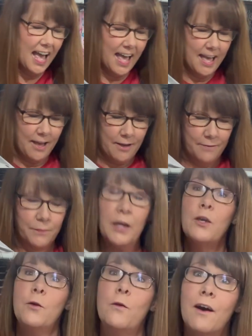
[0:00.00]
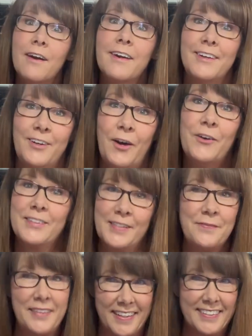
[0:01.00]
But you are gonna know because
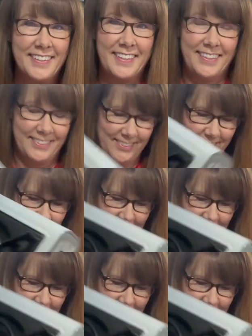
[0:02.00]
I'm telling you.